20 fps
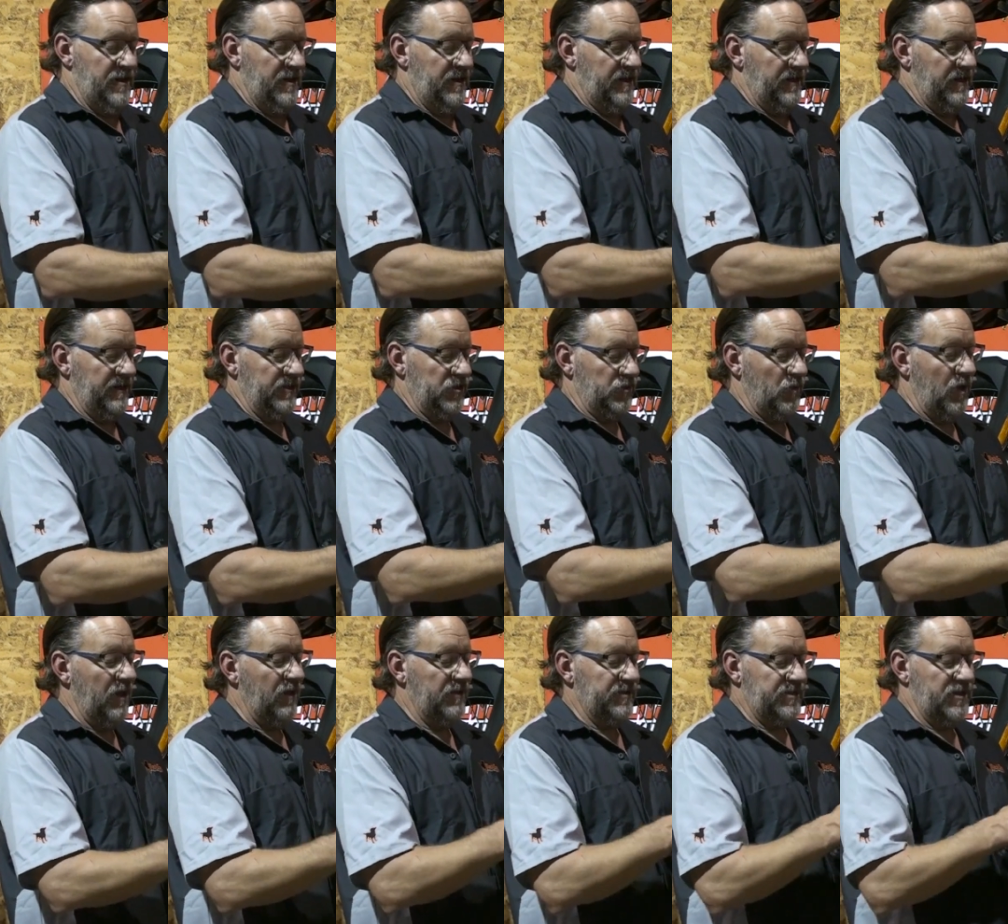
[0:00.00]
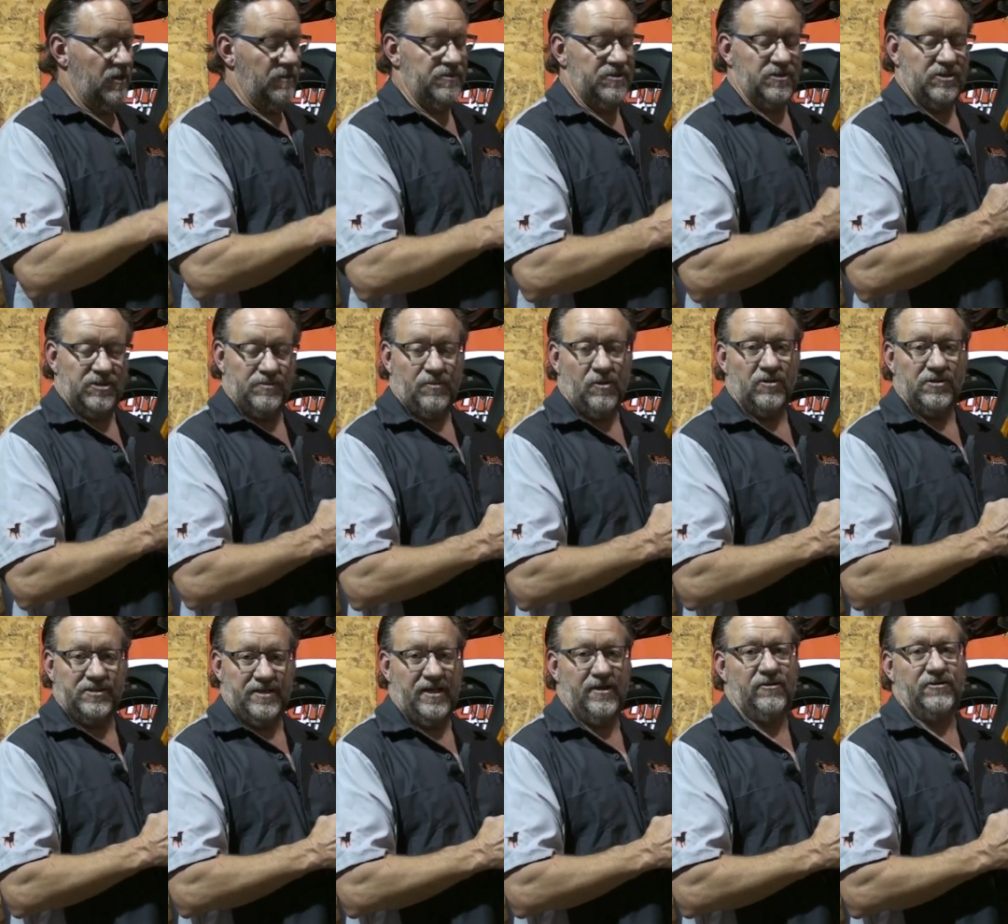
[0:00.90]
as well as helps
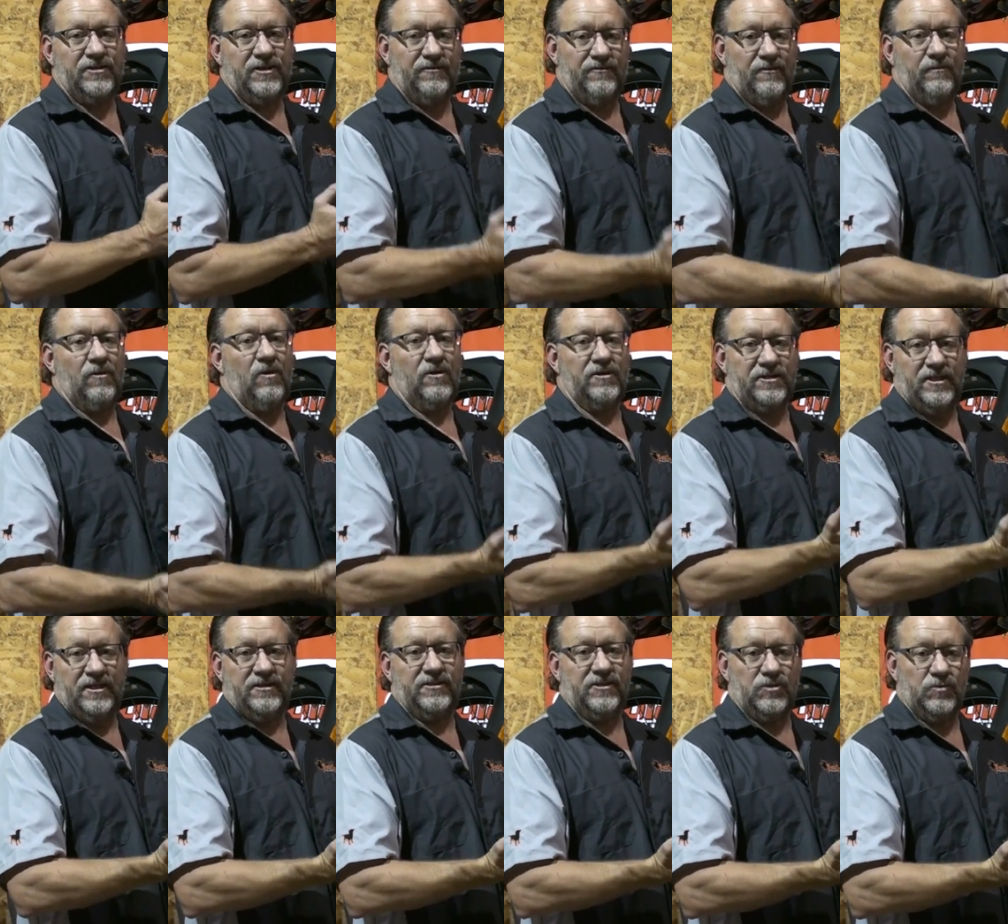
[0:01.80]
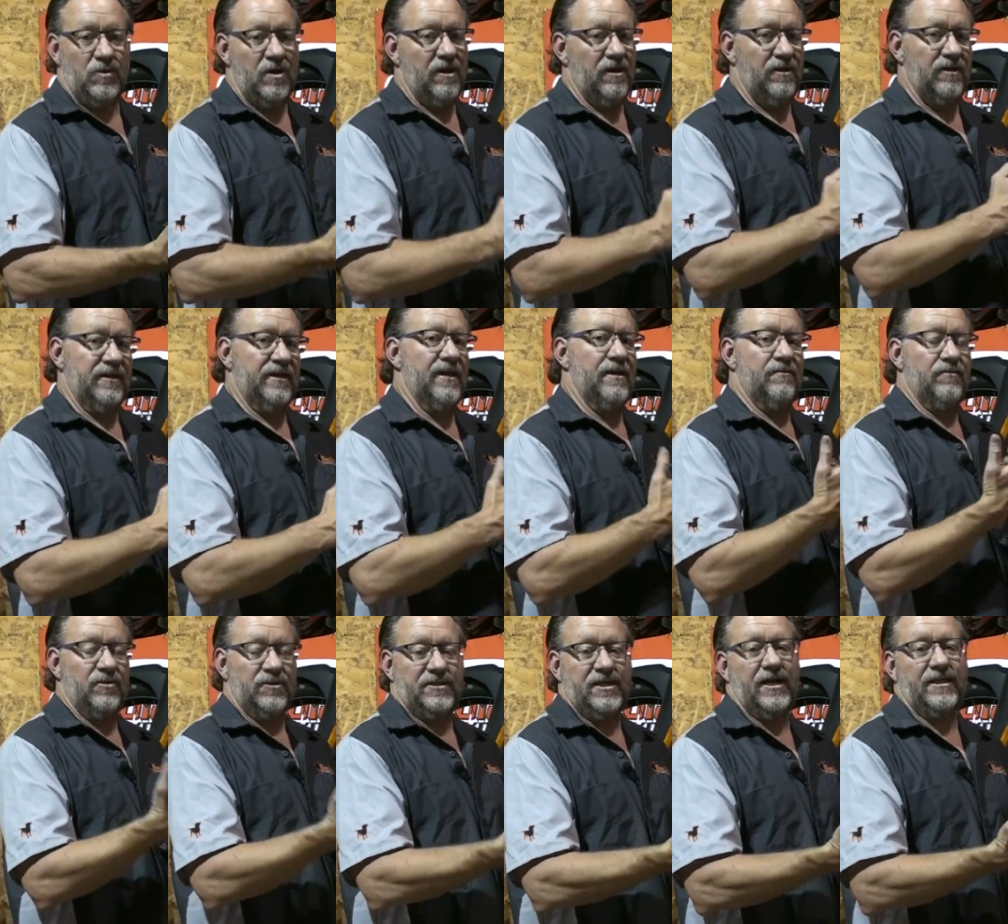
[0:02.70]
disperse energy from large hits as well, again
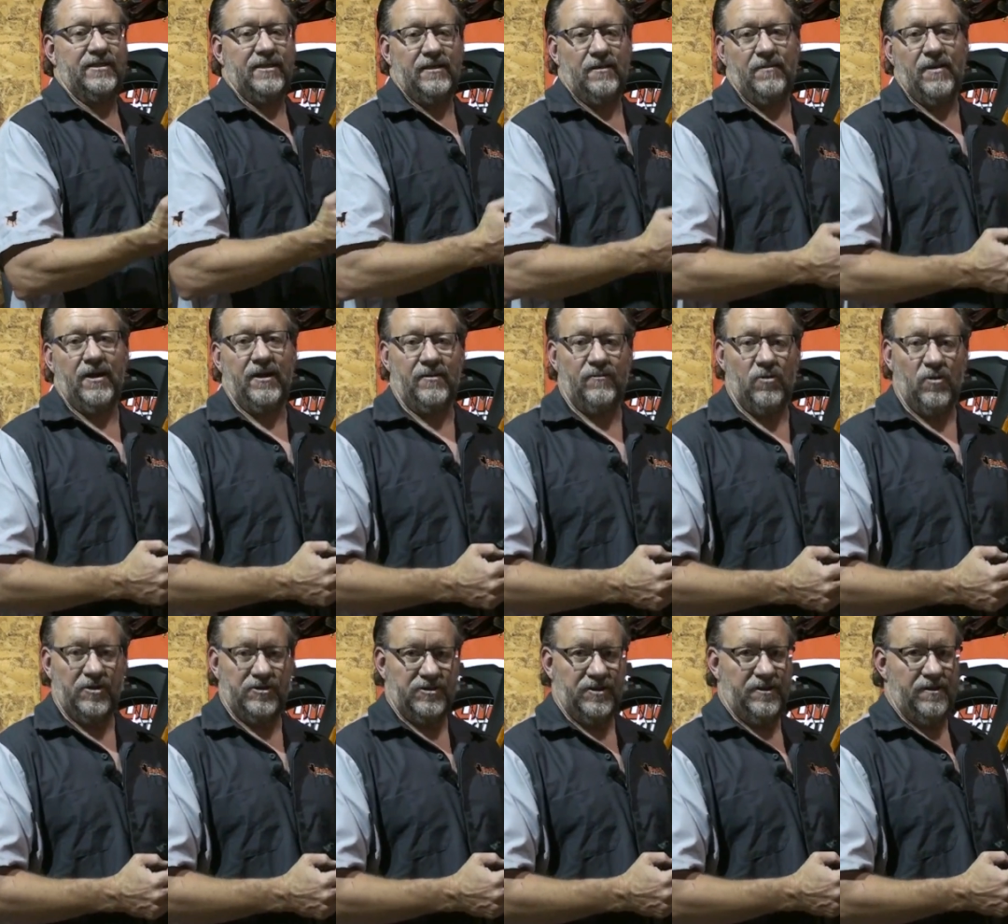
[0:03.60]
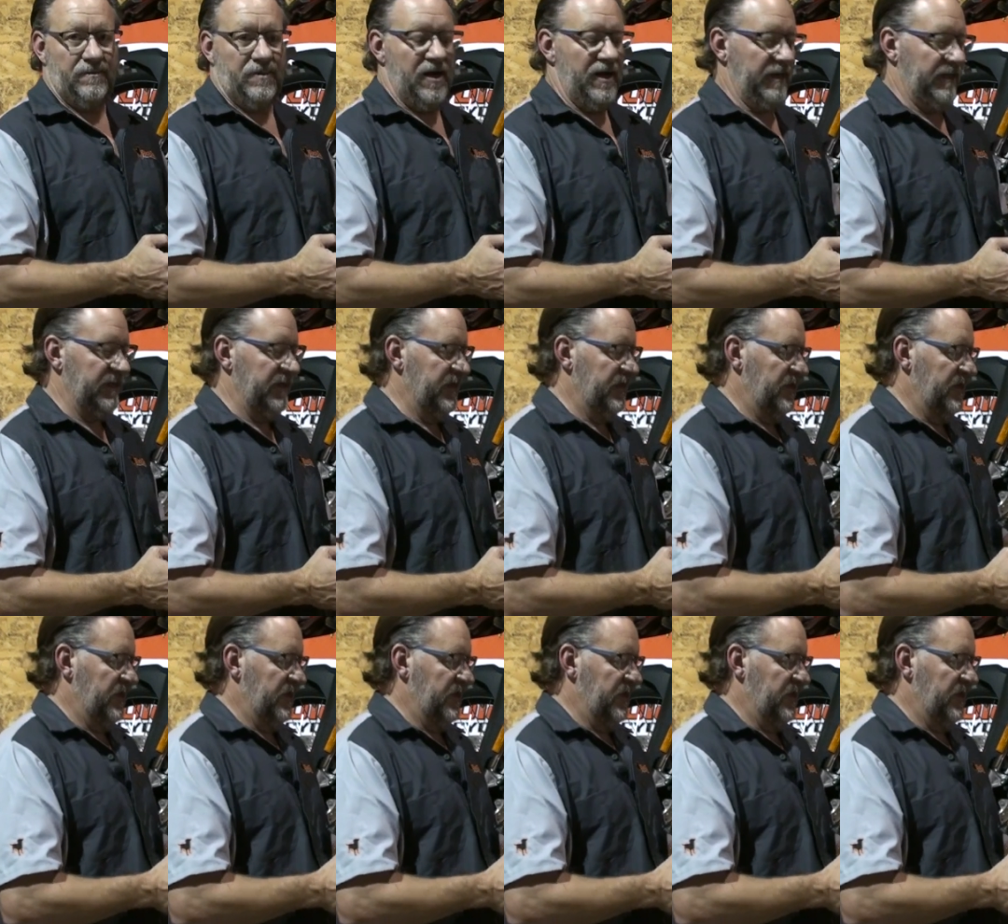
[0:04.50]
protecting the mounting points on the bike.